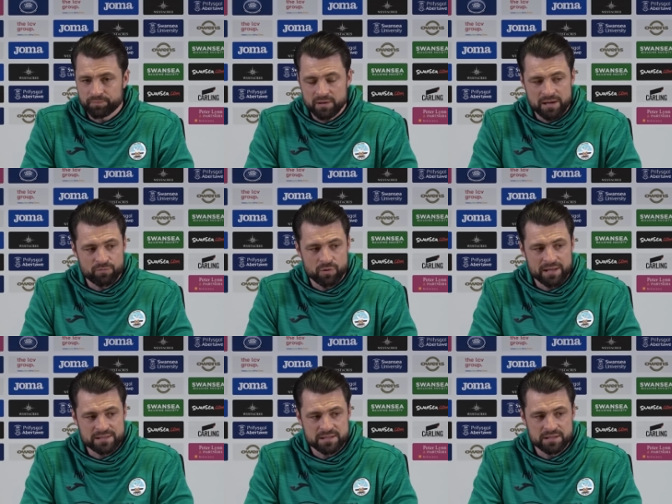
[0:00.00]
Not everyone
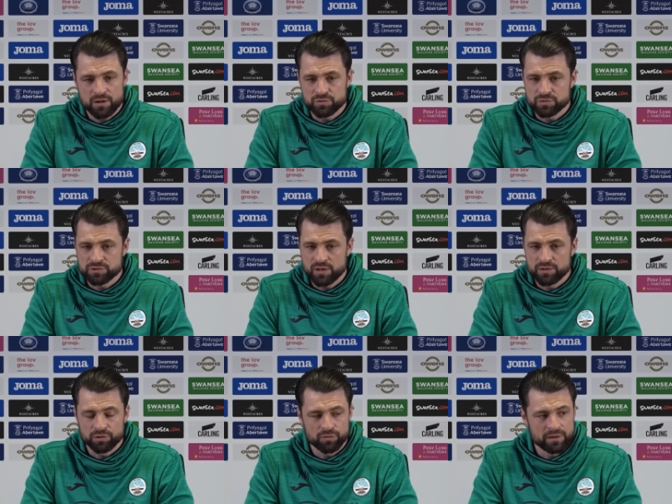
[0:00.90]
has ego to a
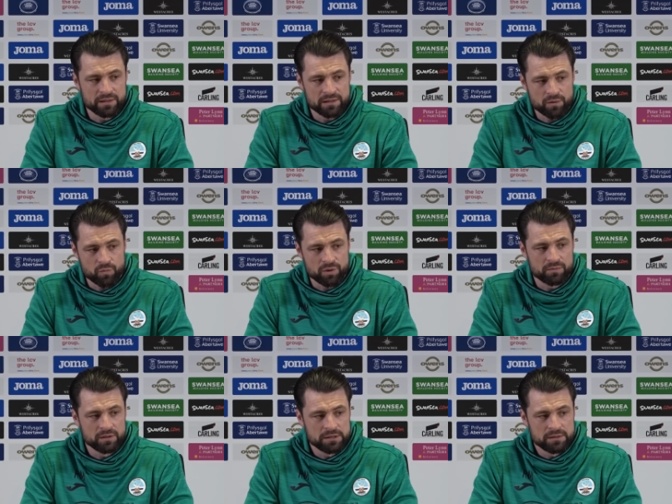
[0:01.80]
certain degree. They don't want
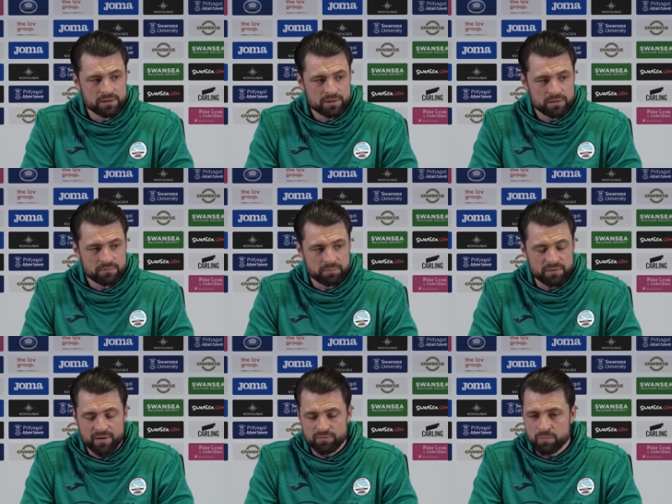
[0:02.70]
to be
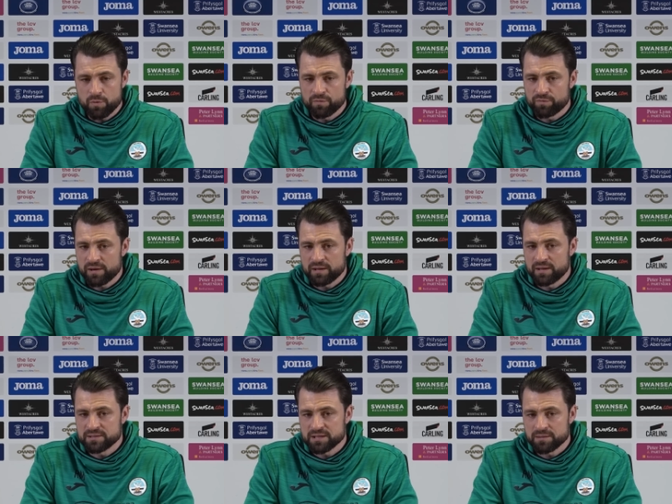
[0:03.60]
vulnerable in front of
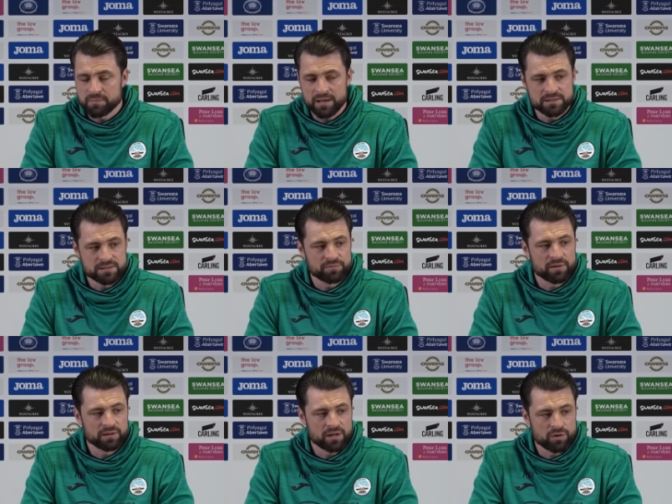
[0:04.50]
their teammates, in
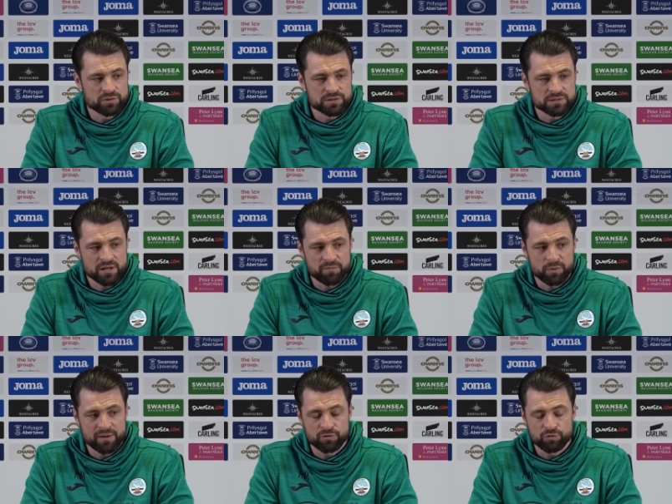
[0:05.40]
front of coaches and stuff.
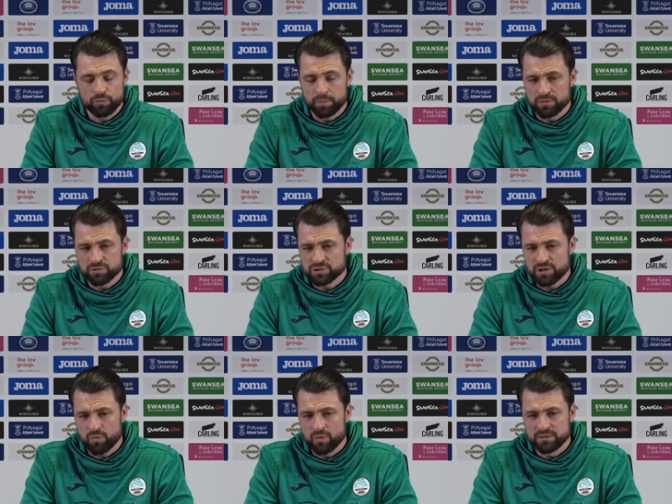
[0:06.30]
We have a group here who are just
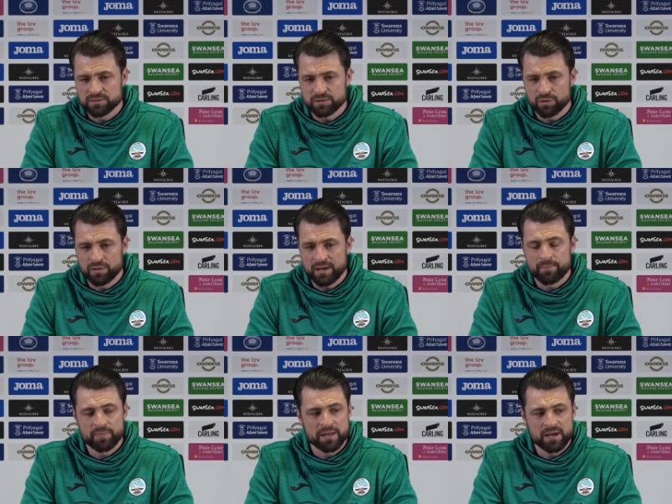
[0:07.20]
so willing to do that
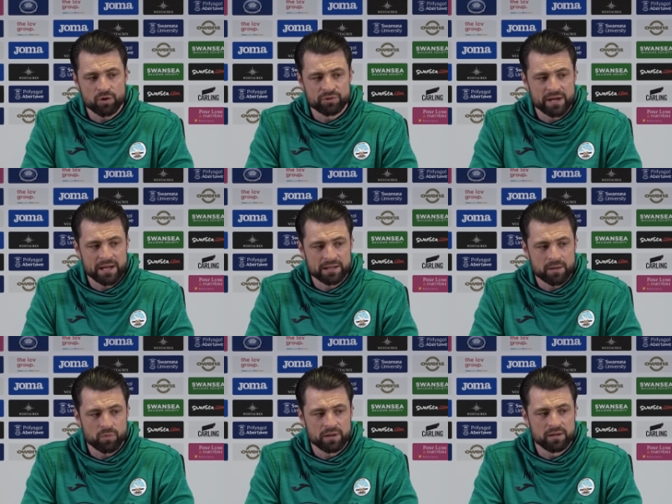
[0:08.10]
and then hold their hand
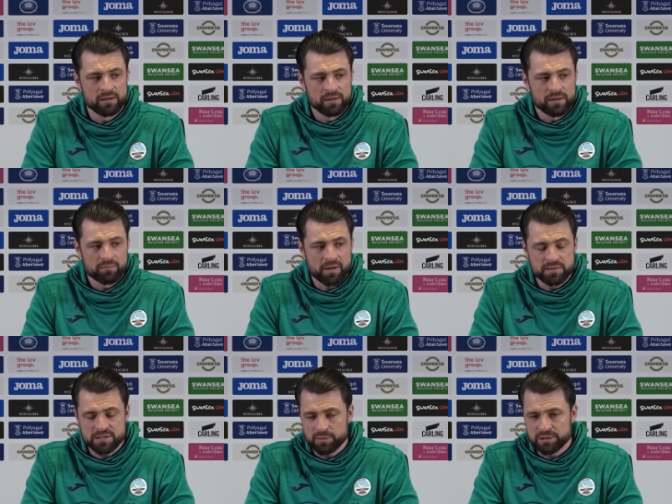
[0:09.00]
up when
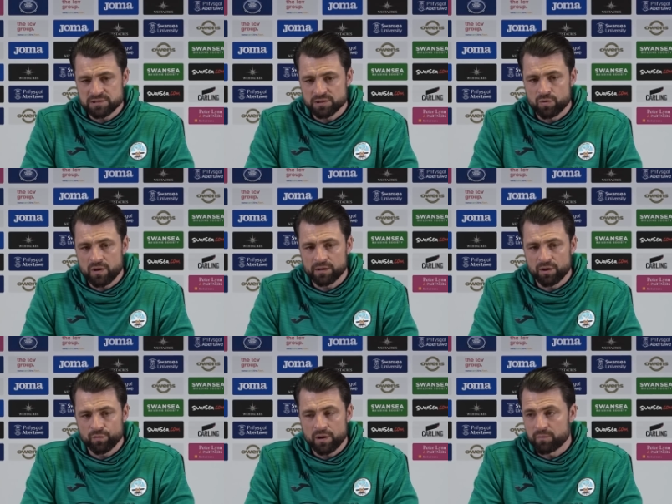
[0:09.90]
maybe something doesn't quite go
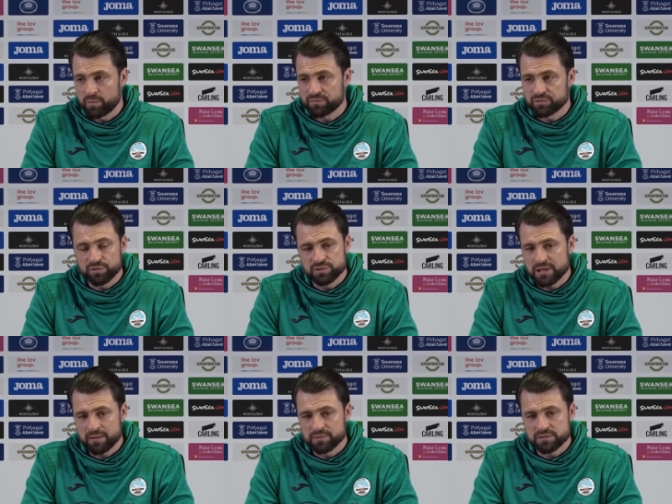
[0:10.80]
right, and we have to do the
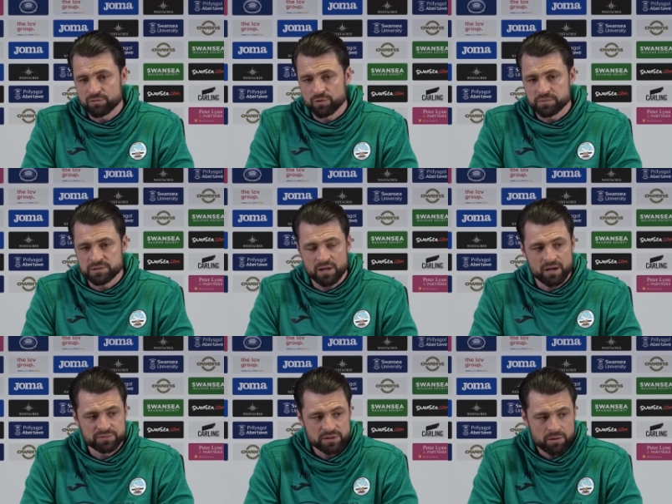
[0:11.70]
same as a group of
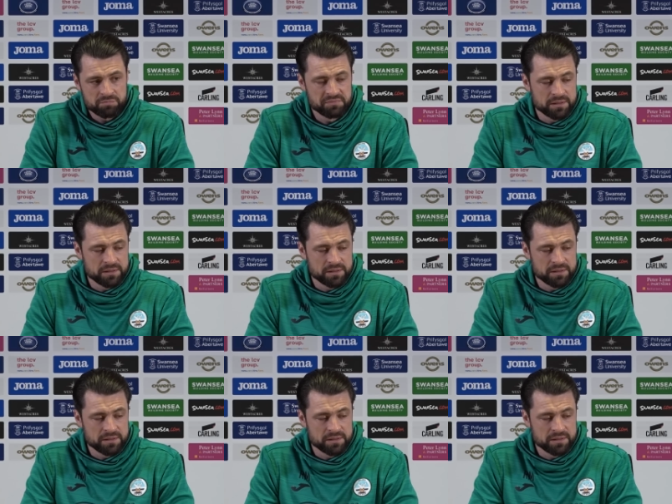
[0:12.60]
staff. So,